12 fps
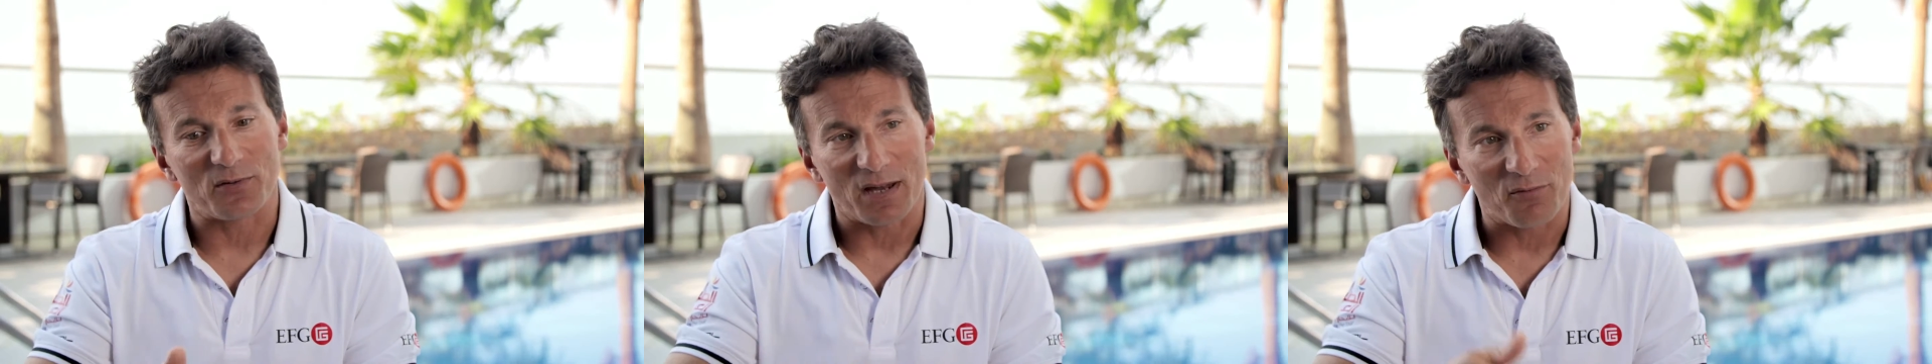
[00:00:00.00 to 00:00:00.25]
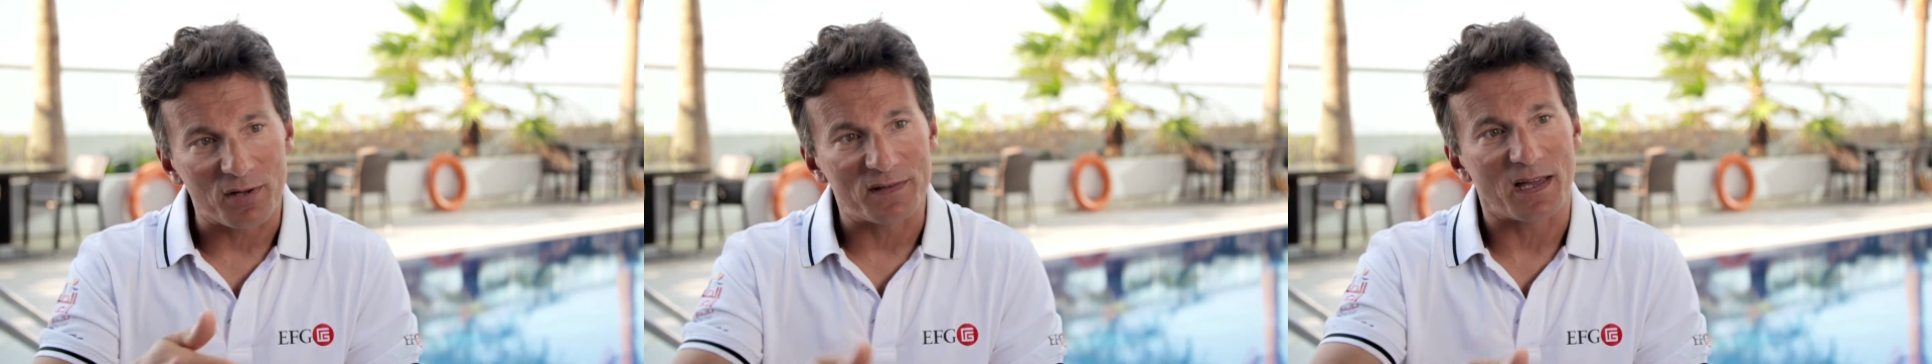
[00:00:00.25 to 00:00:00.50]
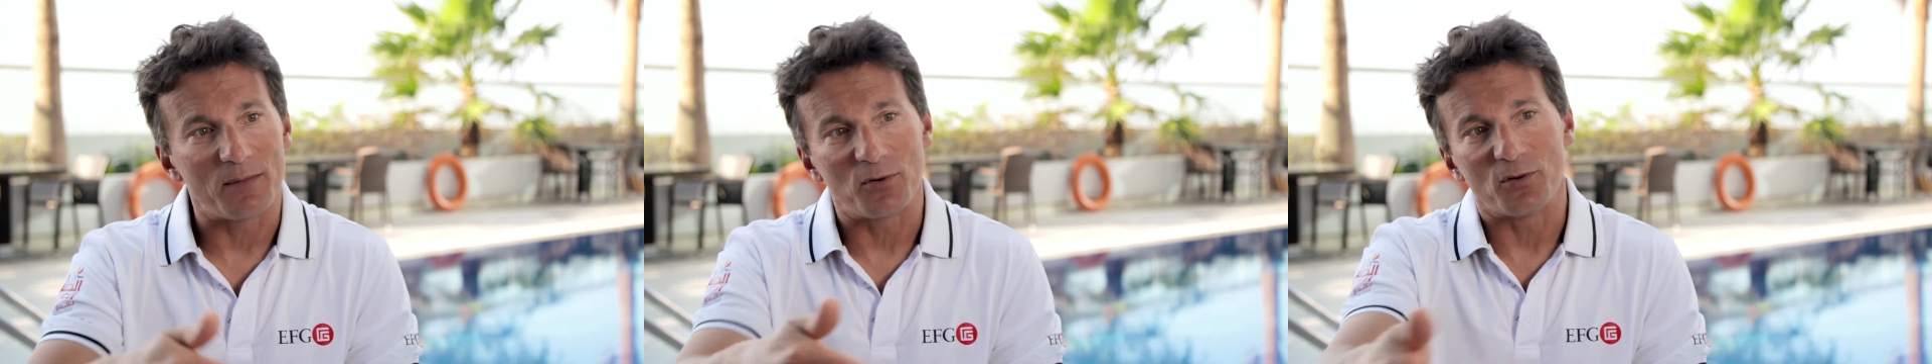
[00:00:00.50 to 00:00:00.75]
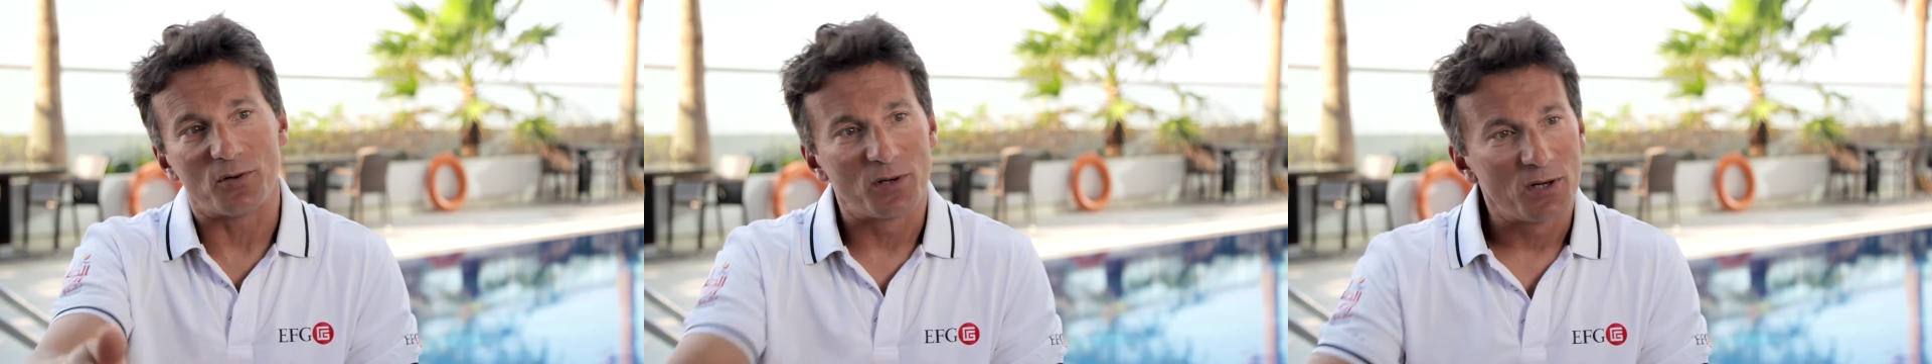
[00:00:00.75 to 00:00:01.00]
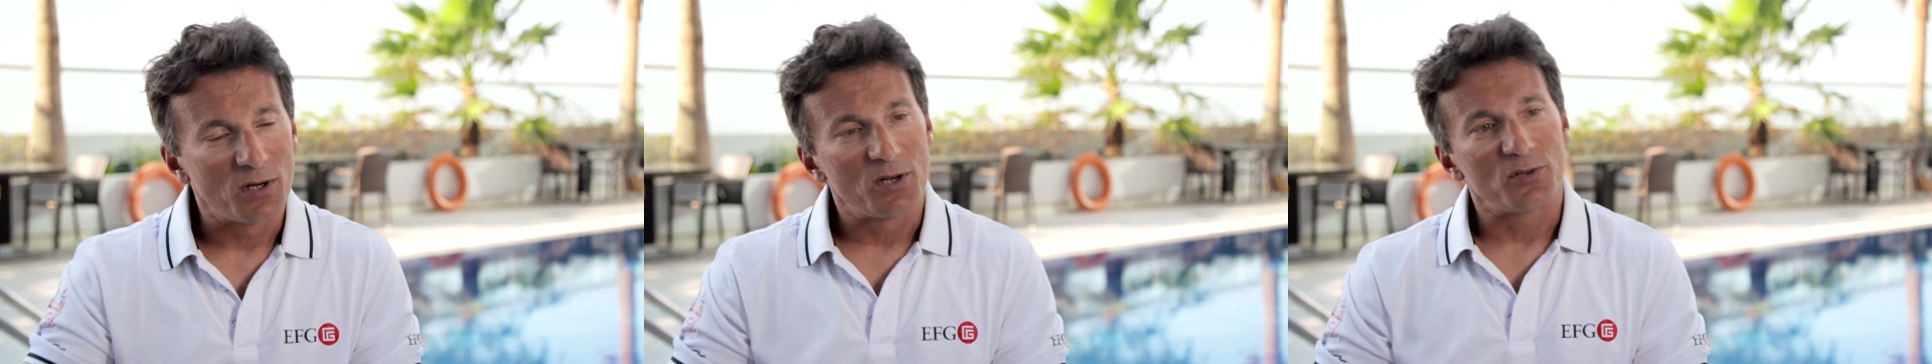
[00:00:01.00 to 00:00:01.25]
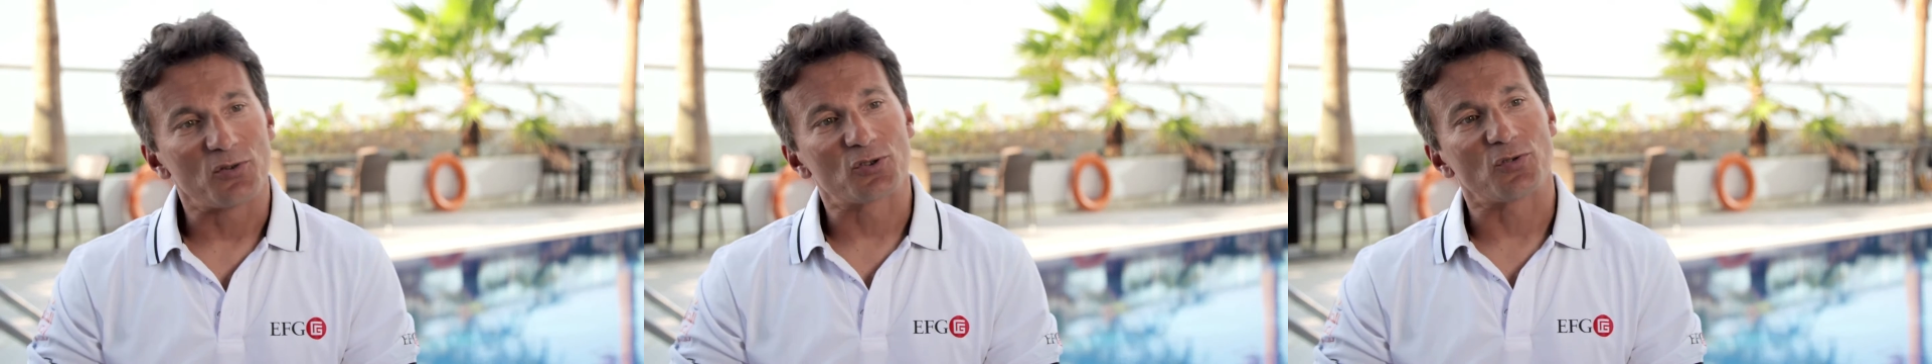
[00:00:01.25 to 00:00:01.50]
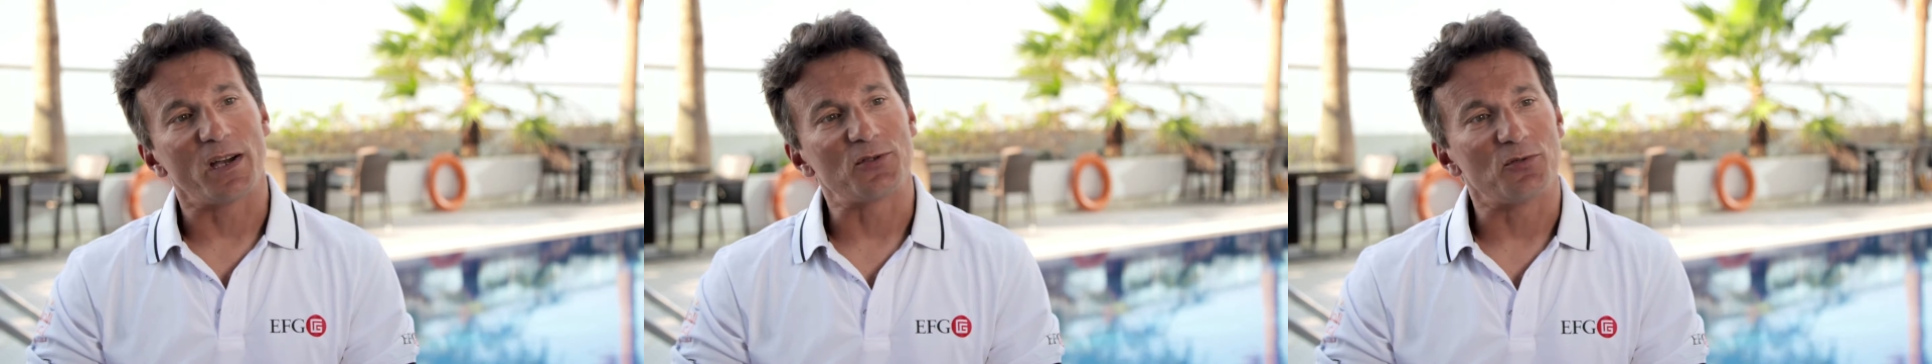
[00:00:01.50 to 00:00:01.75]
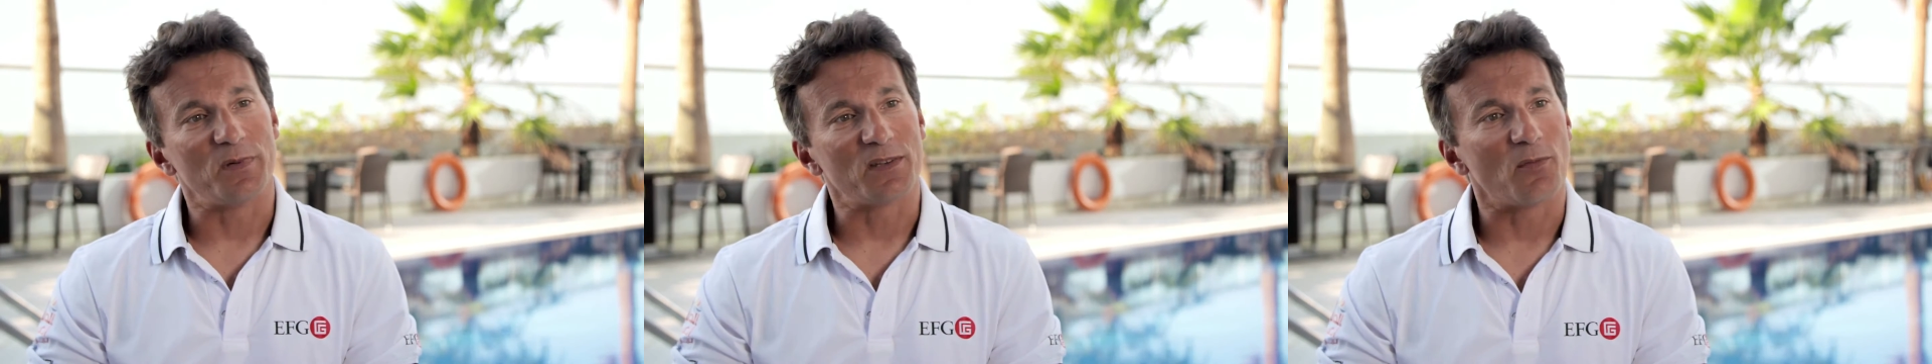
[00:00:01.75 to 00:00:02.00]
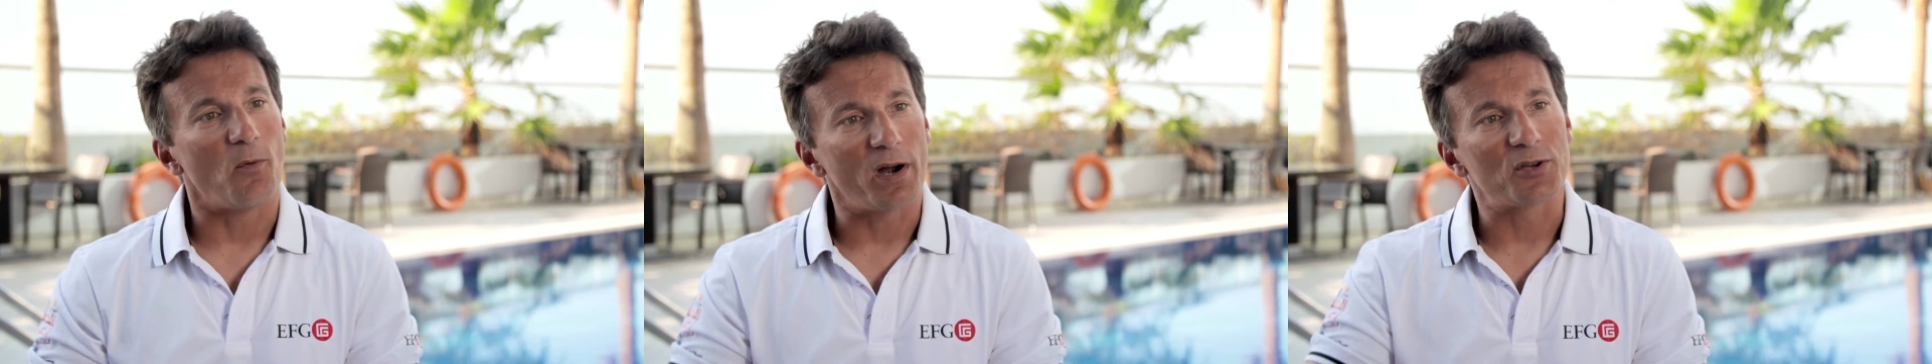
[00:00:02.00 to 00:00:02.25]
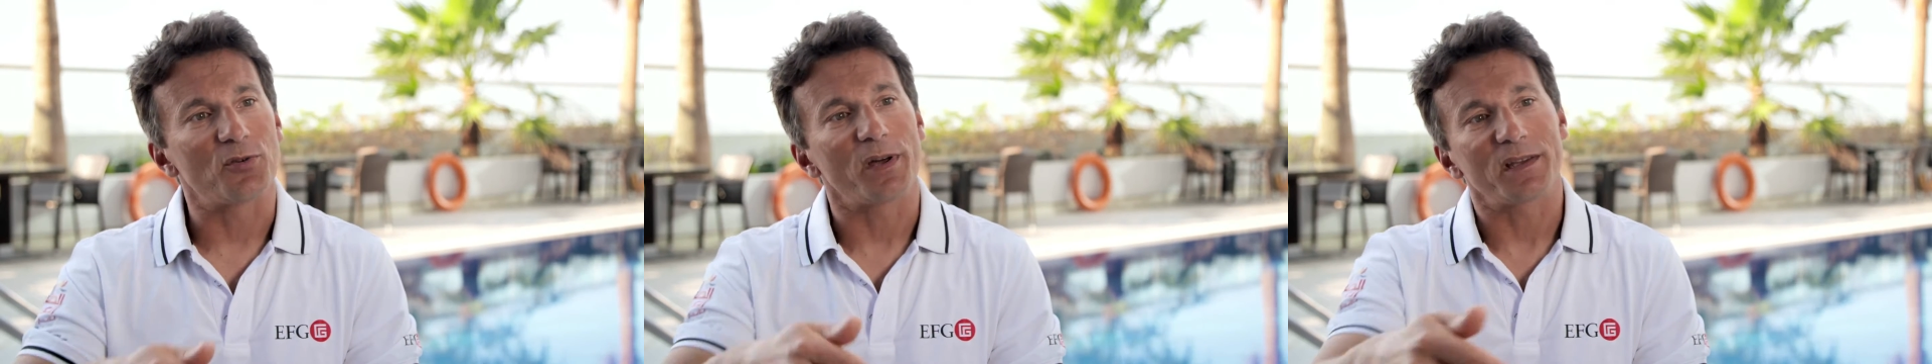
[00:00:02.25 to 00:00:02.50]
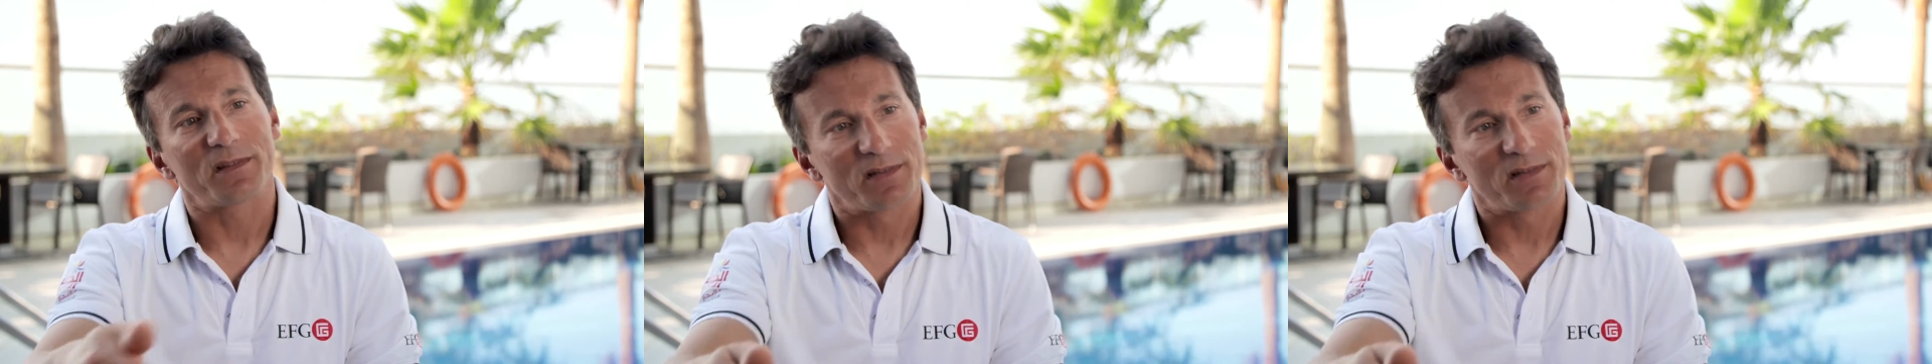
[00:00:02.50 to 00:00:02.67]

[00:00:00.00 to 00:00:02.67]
every time you try to be the more accurate